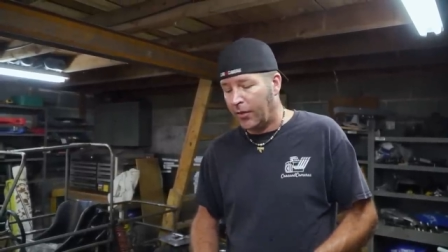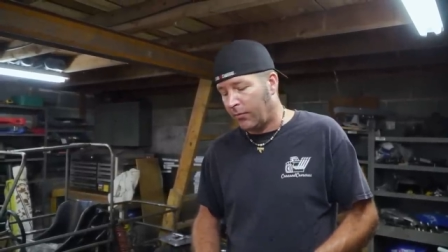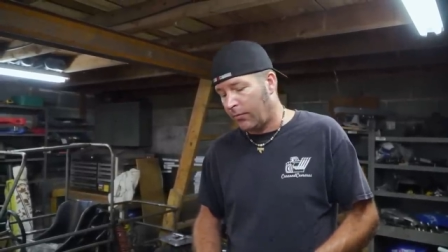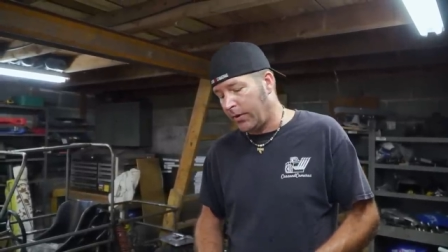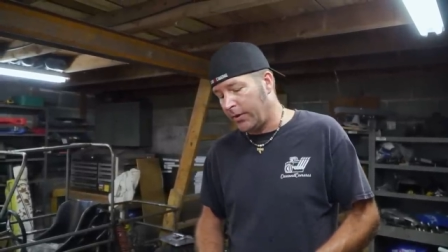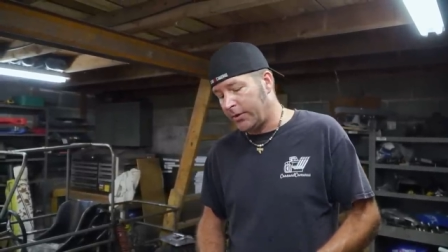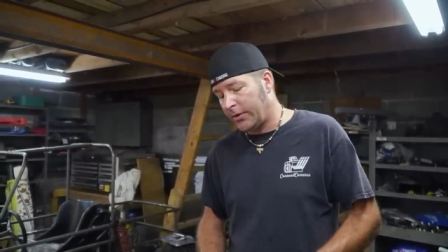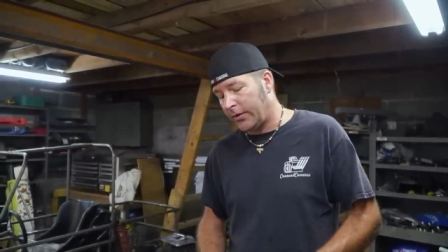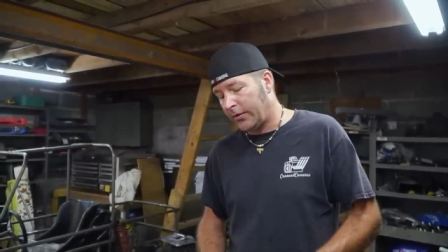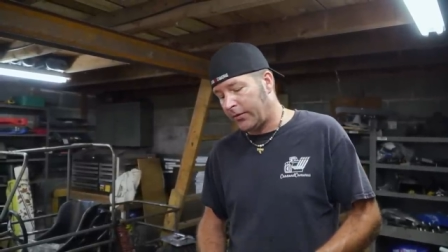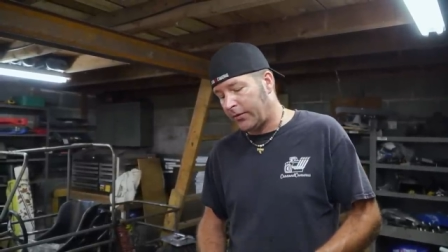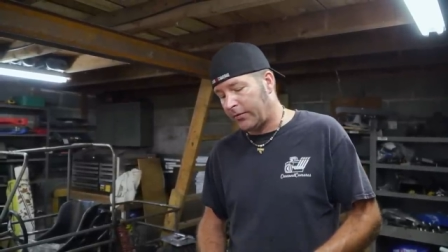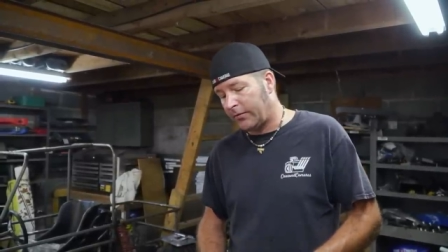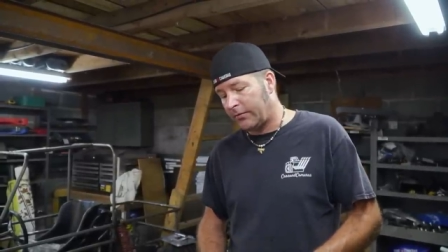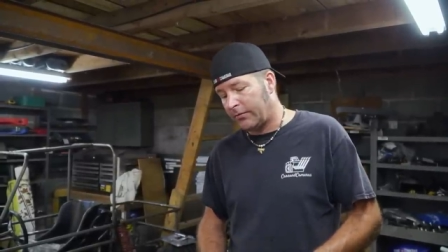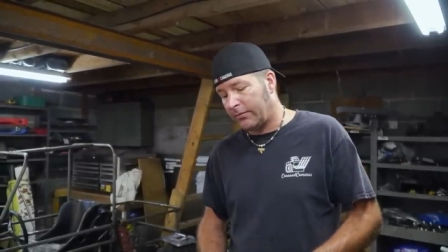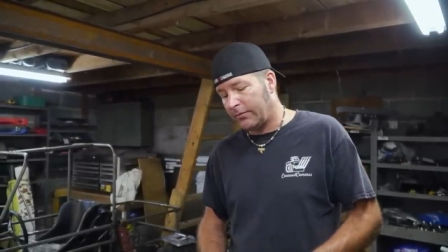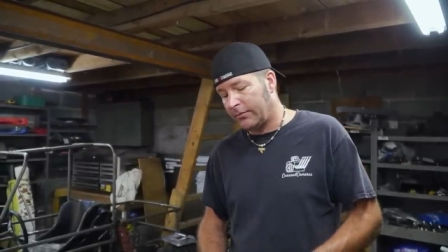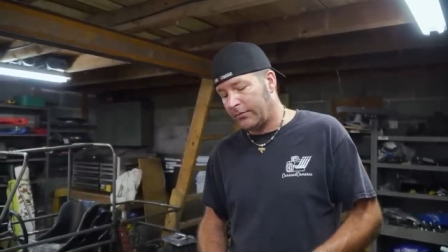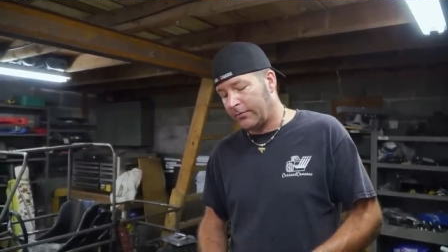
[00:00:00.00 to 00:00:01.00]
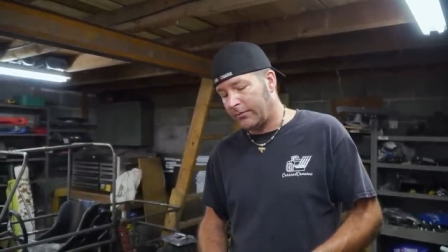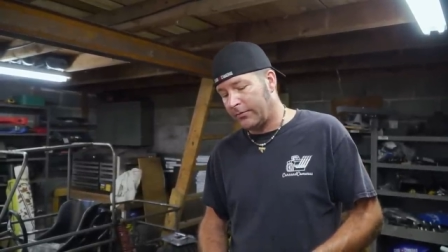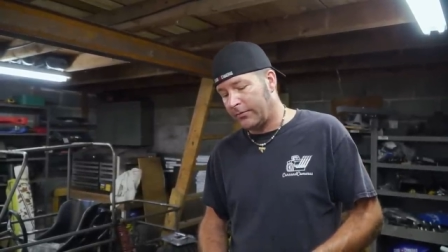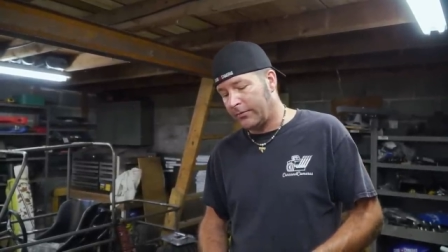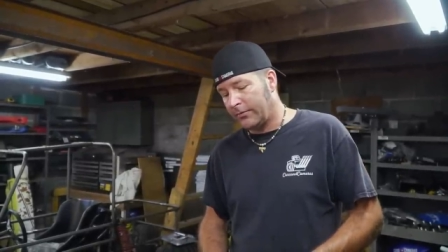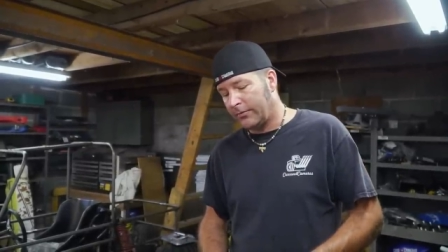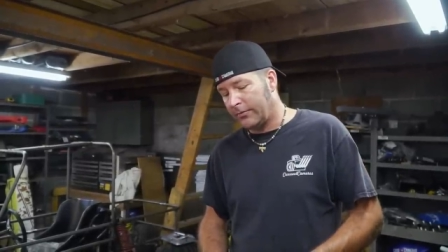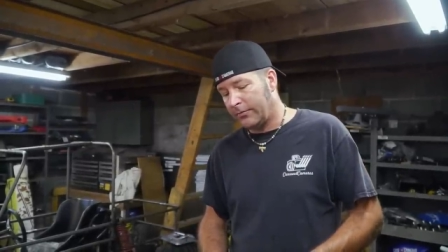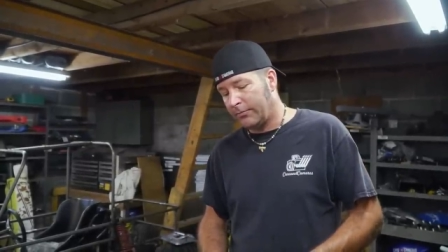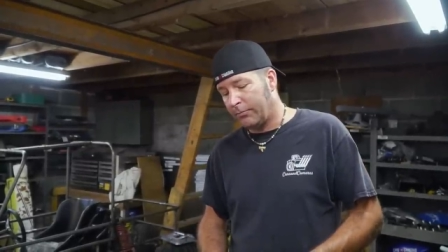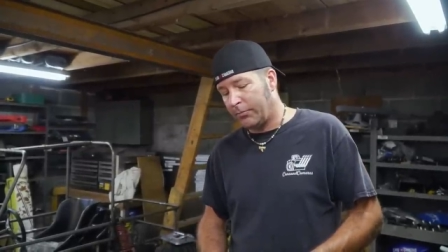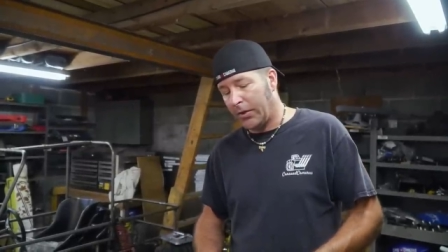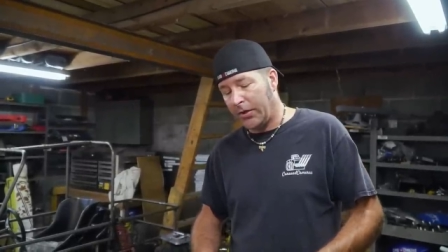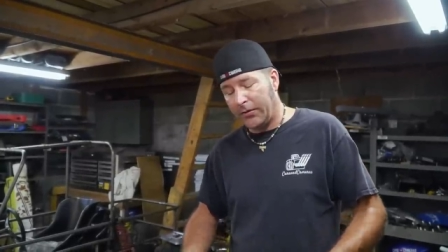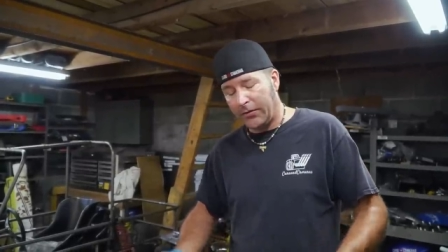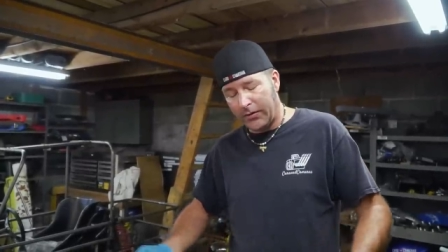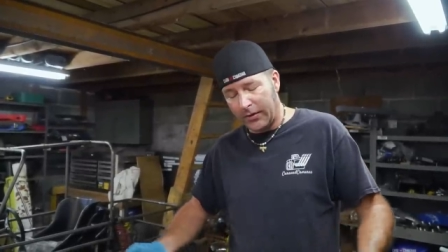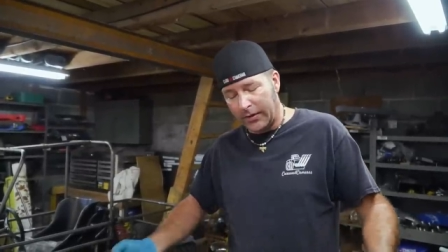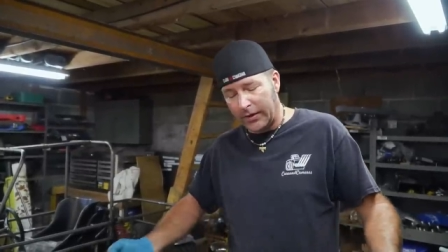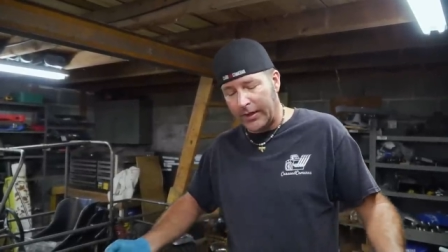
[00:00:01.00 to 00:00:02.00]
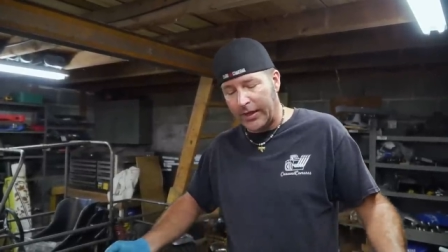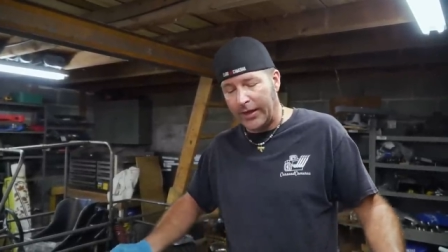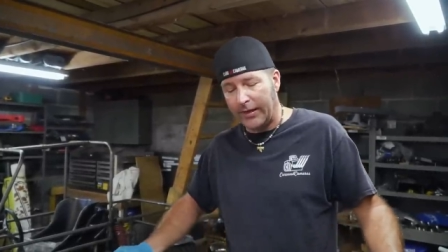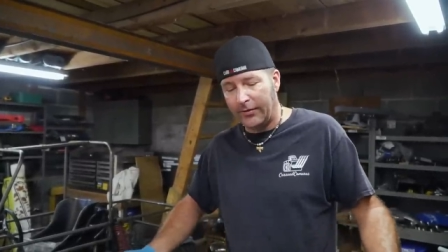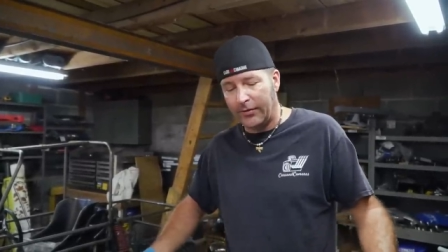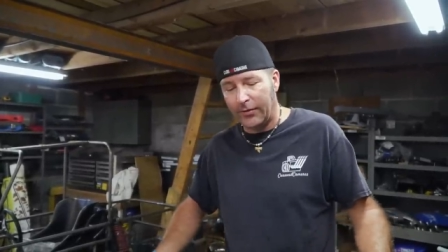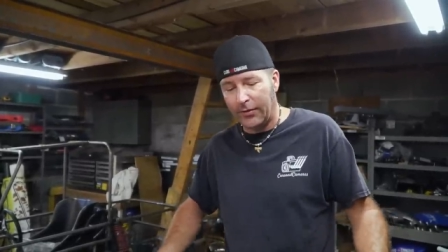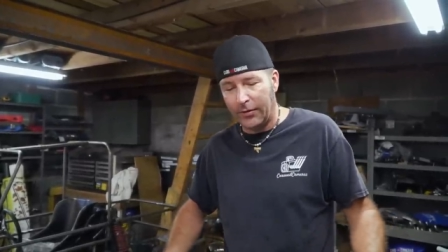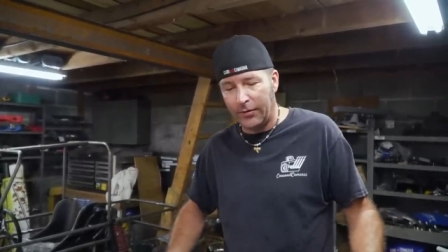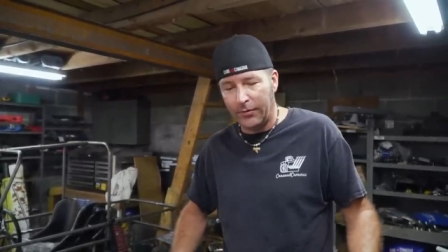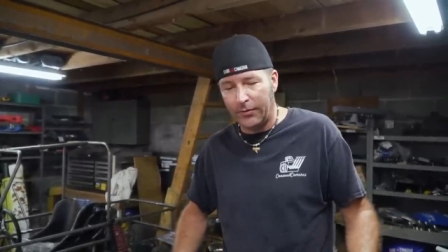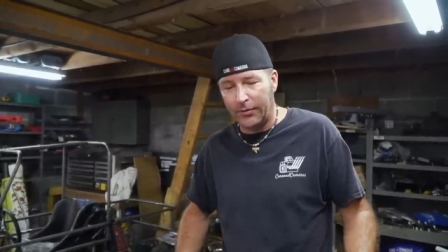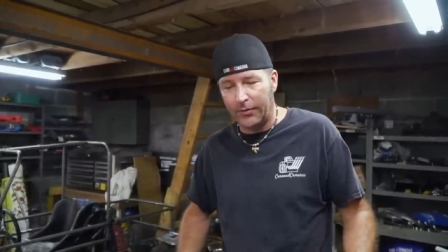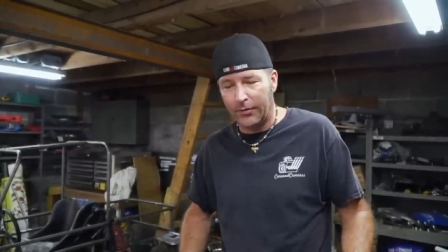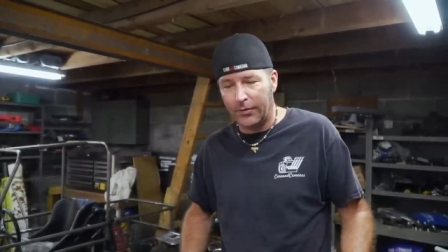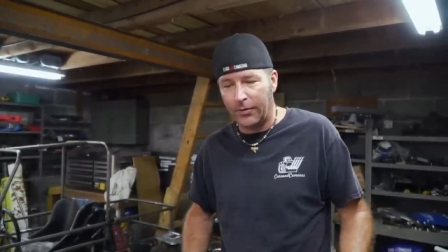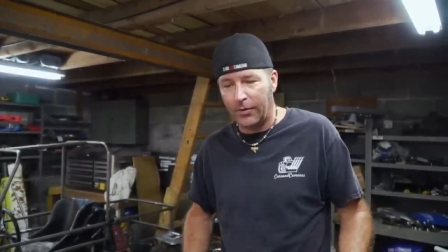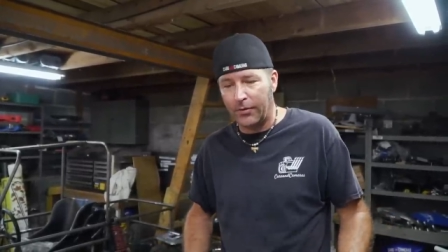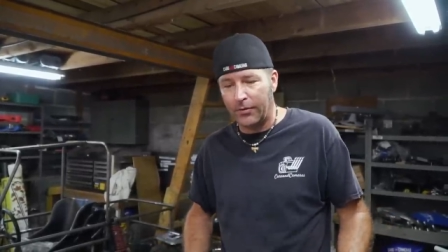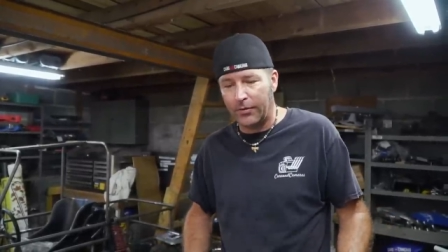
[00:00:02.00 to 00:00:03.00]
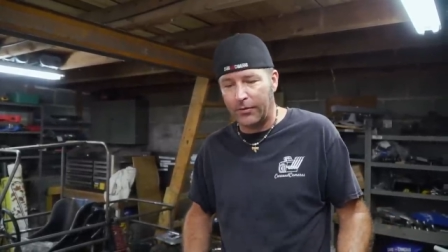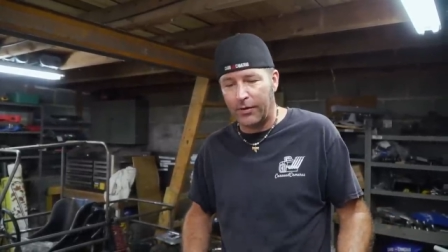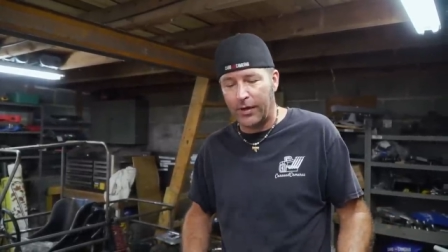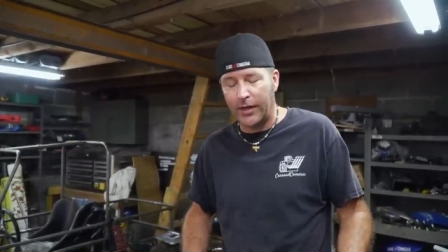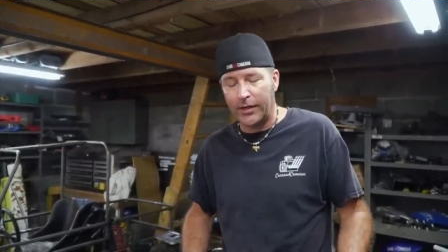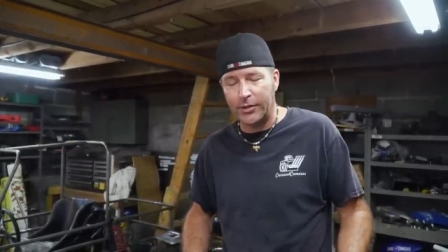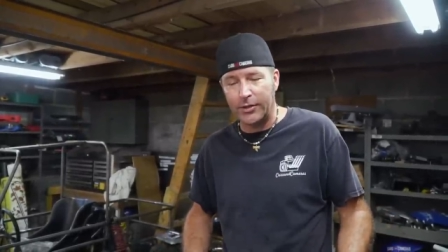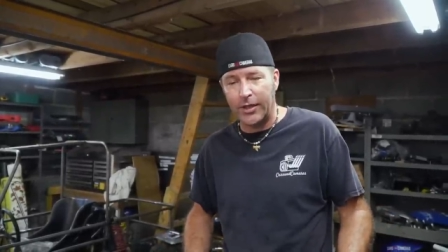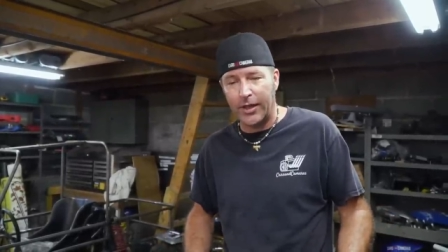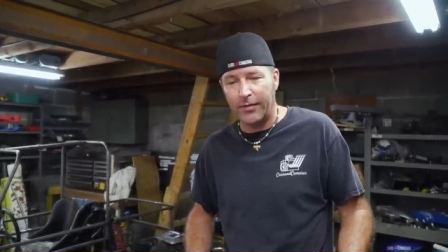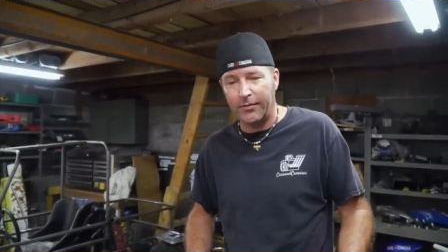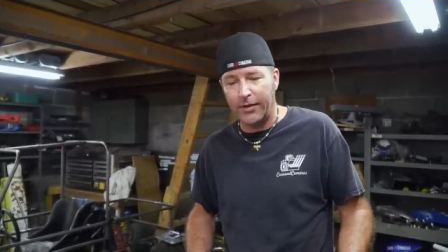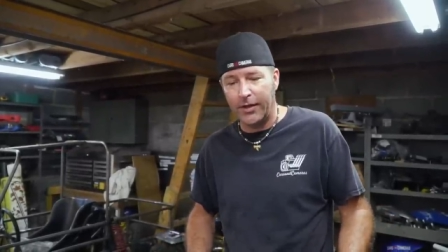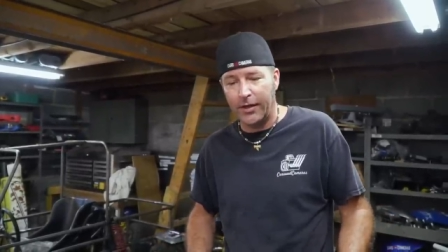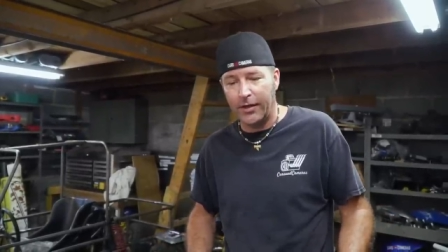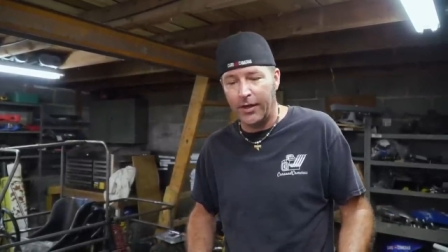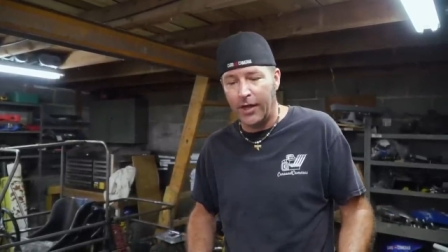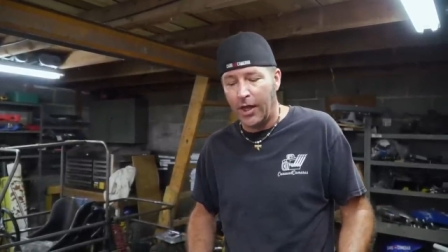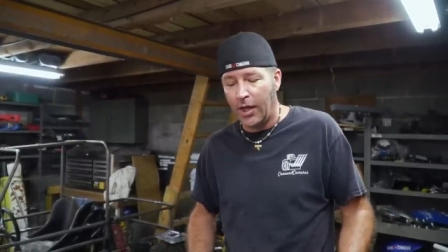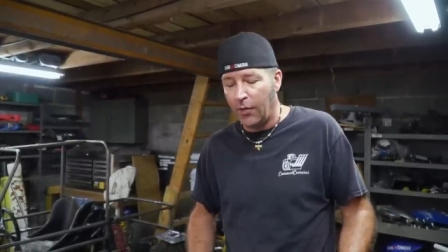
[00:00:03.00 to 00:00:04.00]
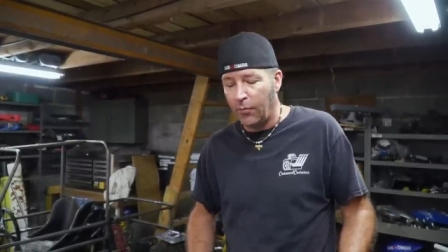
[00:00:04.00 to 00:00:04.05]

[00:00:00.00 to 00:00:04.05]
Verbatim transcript: We're just busting the case loose and throwing the crankshaft in.